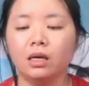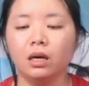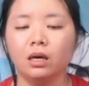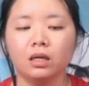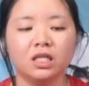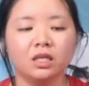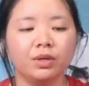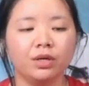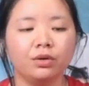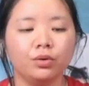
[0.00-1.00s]
uh,
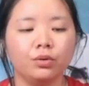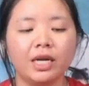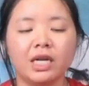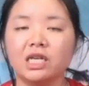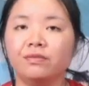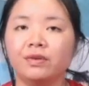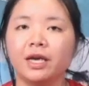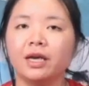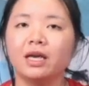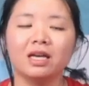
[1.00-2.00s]
TPU, and EVA,